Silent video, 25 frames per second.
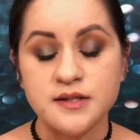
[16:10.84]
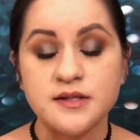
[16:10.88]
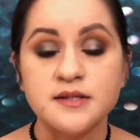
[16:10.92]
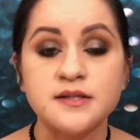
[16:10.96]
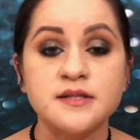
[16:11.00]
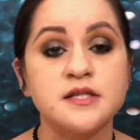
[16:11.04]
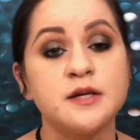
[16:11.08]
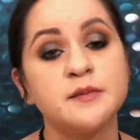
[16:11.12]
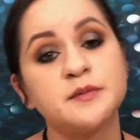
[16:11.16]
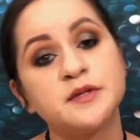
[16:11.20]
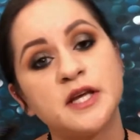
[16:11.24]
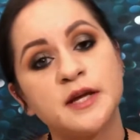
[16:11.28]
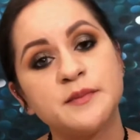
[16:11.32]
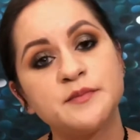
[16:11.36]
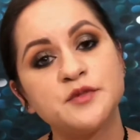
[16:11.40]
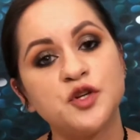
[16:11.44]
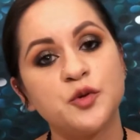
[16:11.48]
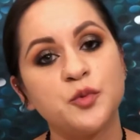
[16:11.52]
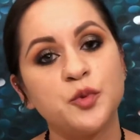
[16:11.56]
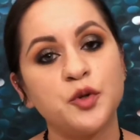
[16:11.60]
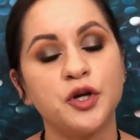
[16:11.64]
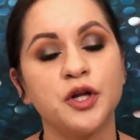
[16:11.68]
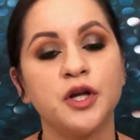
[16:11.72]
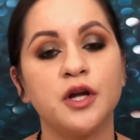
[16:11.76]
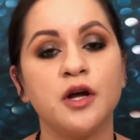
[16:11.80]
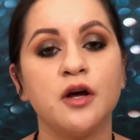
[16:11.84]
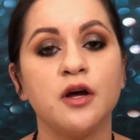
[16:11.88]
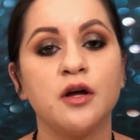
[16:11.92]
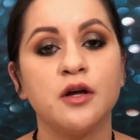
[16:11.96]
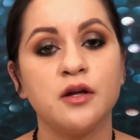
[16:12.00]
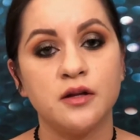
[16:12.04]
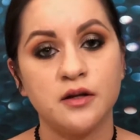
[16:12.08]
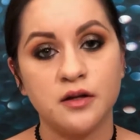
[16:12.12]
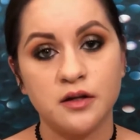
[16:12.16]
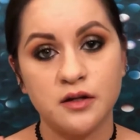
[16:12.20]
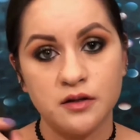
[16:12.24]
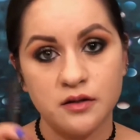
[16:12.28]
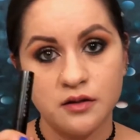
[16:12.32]
Sometimes you're putting
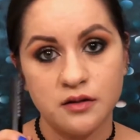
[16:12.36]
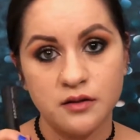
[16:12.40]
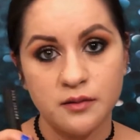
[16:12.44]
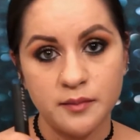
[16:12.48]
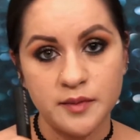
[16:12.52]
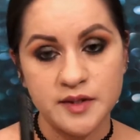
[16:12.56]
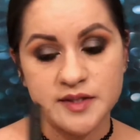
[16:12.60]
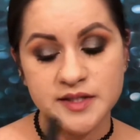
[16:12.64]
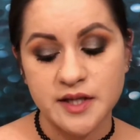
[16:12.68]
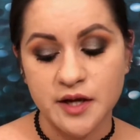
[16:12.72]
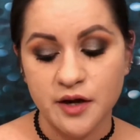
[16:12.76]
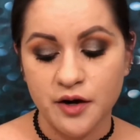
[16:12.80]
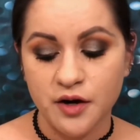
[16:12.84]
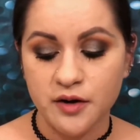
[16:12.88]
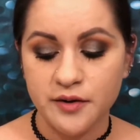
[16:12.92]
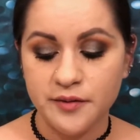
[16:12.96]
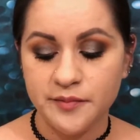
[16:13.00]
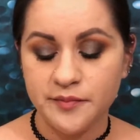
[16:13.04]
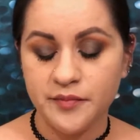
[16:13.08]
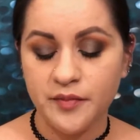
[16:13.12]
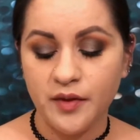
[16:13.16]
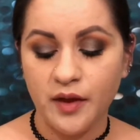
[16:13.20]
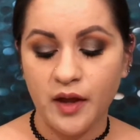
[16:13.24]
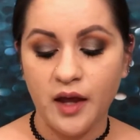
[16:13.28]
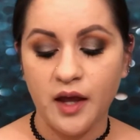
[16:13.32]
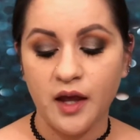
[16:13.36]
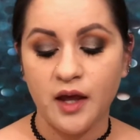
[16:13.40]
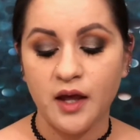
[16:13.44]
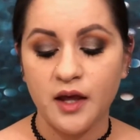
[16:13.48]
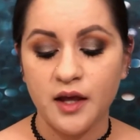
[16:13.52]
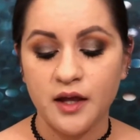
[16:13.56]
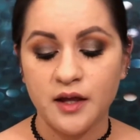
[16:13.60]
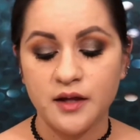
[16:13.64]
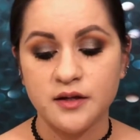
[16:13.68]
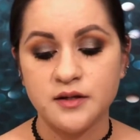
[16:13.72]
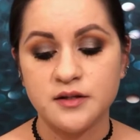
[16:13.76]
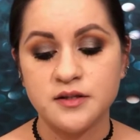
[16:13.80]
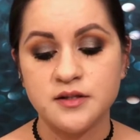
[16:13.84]
on mascara
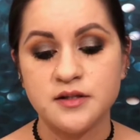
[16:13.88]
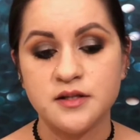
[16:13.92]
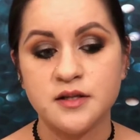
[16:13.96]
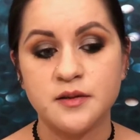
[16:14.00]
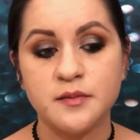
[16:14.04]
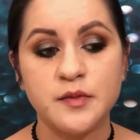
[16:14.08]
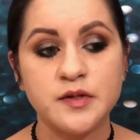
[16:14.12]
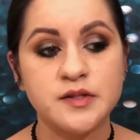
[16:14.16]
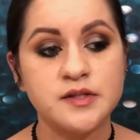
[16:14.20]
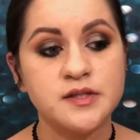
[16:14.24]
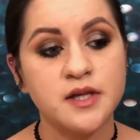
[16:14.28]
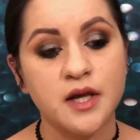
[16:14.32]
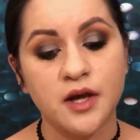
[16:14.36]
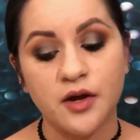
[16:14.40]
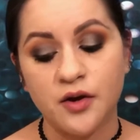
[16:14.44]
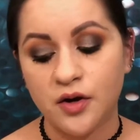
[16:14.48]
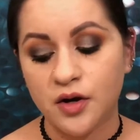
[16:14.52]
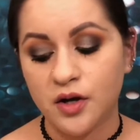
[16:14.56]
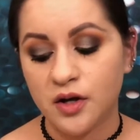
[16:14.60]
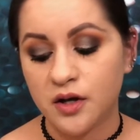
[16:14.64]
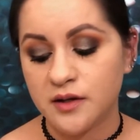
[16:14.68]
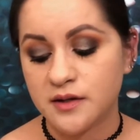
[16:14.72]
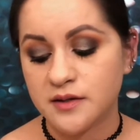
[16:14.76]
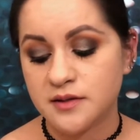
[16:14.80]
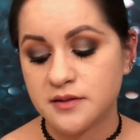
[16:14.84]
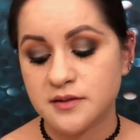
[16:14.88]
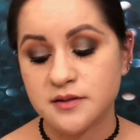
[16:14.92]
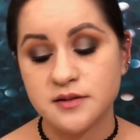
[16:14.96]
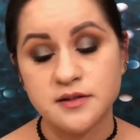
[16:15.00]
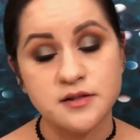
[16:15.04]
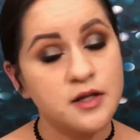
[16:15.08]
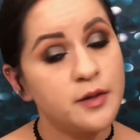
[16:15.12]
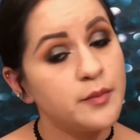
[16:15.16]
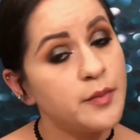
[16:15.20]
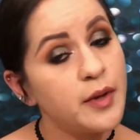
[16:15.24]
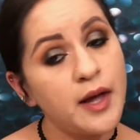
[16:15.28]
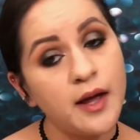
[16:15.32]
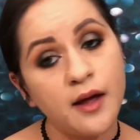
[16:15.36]
and the mascara
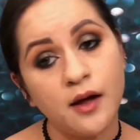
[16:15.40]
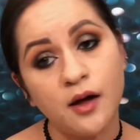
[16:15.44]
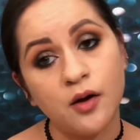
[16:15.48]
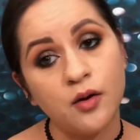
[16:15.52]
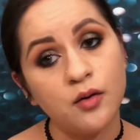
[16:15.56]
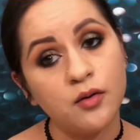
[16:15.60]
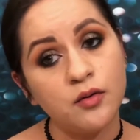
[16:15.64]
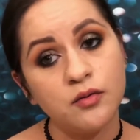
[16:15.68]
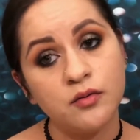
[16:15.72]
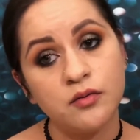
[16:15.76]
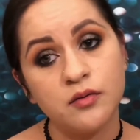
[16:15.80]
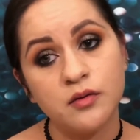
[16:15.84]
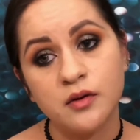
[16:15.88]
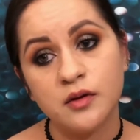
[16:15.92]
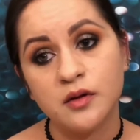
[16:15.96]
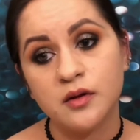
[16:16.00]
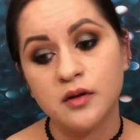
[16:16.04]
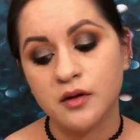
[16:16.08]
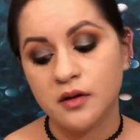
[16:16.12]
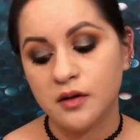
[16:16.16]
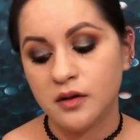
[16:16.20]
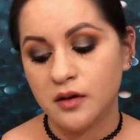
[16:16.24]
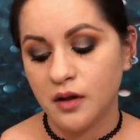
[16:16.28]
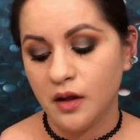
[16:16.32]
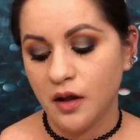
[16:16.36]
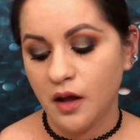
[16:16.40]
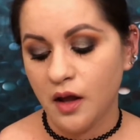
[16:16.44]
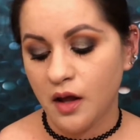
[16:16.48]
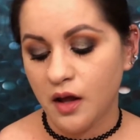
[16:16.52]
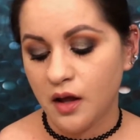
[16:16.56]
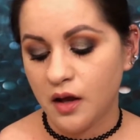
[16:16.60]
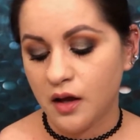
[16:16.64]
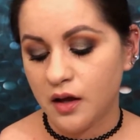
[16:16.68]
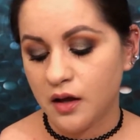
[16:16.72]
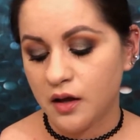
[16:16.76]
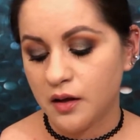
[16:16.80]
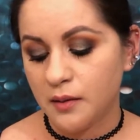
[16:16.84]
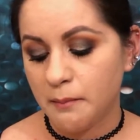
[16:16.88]
somehow
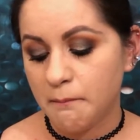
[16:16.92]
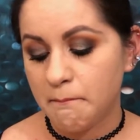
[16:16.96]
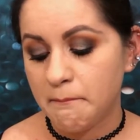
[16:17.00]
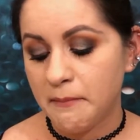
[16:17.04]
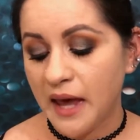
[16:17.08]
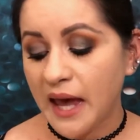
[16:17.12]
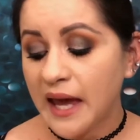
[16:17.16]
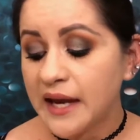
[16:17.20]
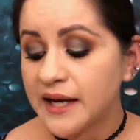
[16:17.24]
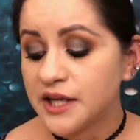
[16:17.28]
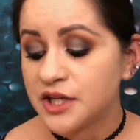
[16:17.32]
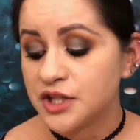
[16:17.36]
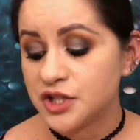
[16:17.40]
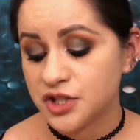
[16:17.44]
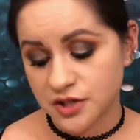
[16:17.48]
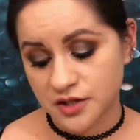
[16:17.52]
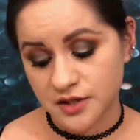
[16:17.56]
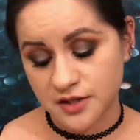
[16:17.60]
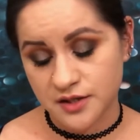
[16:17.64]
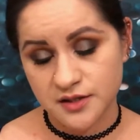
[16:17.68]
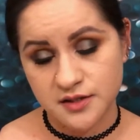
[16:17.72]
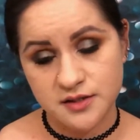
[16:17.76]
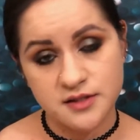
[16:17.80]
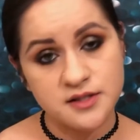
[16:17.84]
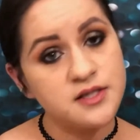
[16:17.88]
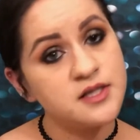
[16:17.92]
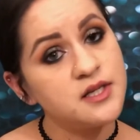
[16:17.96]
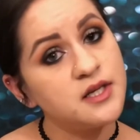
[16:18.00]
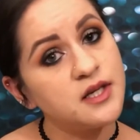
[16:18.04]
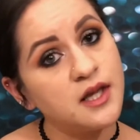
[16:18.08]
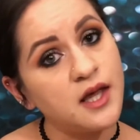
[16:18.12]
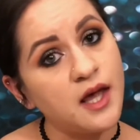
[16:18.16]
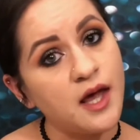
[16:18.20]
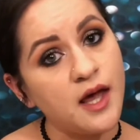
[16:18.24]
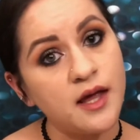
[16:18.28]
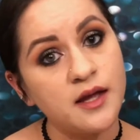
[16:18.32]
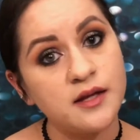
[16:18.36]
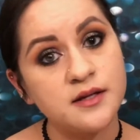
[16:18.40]
manages to
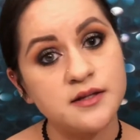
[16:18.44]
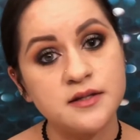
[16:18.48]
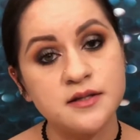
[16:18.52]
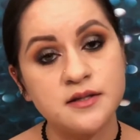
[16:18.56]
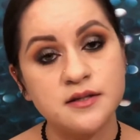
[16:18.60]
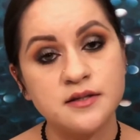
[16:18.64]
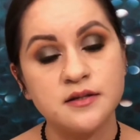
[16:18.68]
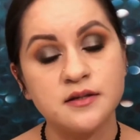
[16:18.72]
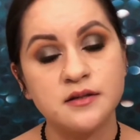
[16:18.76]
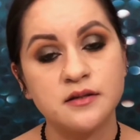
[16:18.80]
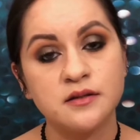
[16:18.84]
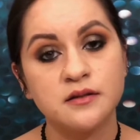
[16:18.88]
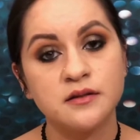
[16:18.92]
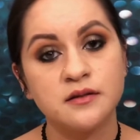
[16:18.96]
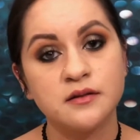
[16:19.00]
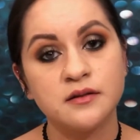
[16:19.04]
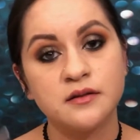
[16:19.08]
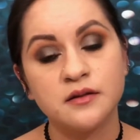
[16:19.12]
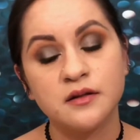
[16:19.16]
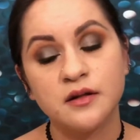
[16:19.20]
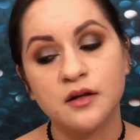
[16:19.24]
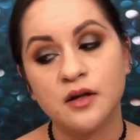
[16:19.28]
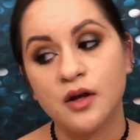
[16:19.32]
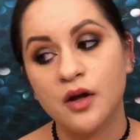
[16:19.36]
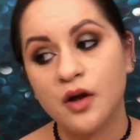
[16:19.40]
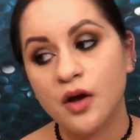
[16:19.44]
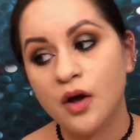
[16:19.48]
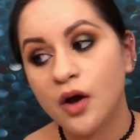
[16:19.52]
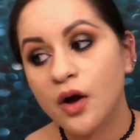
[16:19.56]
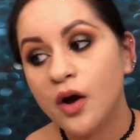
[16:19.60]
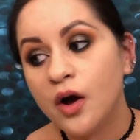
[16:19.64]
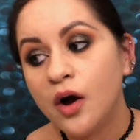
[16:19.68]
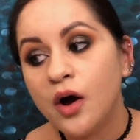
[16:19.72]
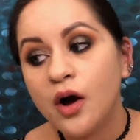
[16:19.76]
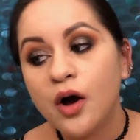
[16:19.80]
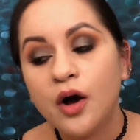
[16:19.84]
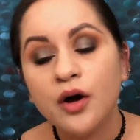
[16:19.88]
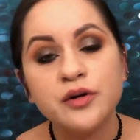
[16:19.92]
get
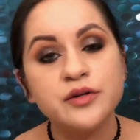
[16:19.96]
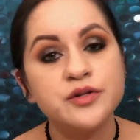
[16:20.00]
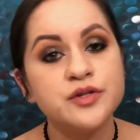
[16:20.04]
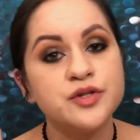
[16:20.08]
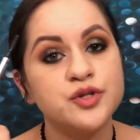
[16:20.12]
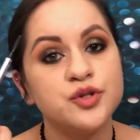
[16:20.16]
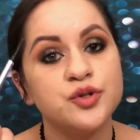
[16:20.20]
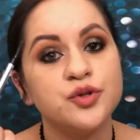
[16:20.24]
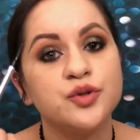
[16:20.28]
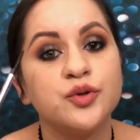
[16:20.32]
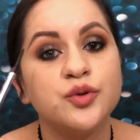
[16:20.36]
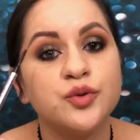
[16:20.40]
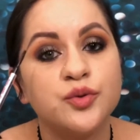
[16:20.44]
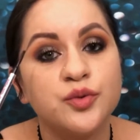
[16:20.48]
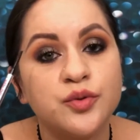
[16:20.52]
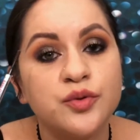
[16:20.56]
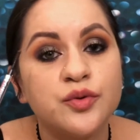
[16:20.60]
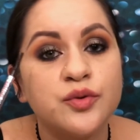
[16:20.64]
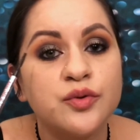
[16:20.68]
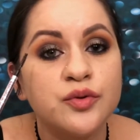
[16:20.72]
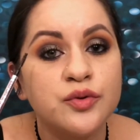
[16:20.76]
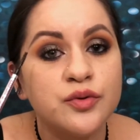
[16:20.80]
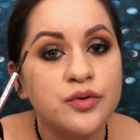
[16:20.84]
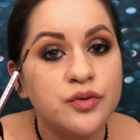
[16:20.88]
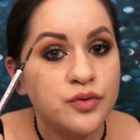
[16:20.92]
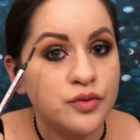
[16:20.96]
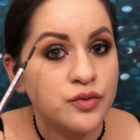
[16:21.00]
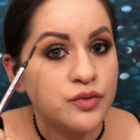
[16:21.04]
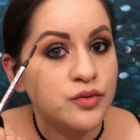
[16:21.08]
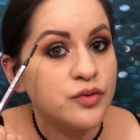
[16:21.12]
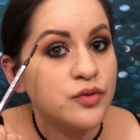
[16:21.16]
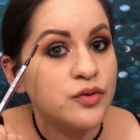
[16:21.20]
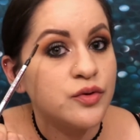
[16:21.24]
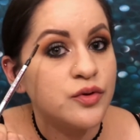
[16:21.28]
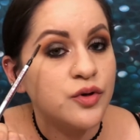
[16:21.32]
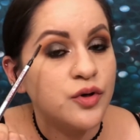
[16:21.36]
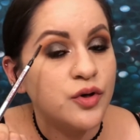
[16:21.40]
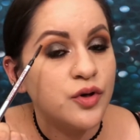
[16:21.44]
onto
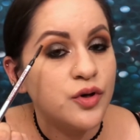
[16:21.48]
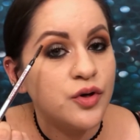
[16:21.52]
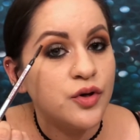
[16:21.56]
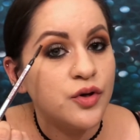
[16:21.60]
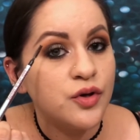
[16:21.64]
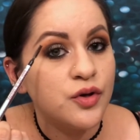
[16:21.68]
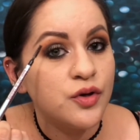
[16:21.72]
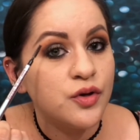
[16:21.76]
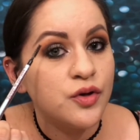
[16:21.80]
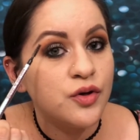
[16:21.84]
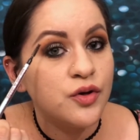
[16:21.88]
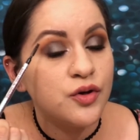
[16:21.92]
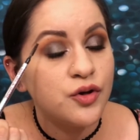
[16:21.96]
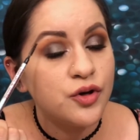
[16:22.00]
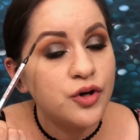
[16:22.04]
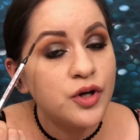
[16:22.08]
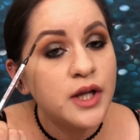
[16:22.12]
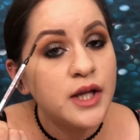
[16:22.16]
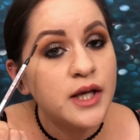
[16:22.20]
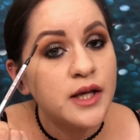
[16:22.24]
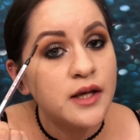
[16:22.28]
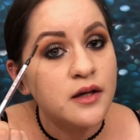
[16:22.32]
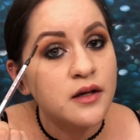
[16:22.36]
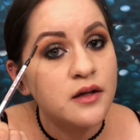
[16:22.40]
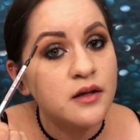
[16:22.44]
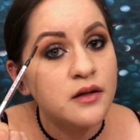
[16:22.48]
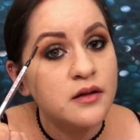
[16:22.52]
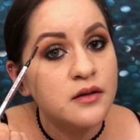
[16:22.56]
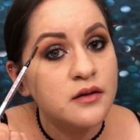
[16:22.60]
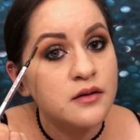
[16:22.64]
your lid.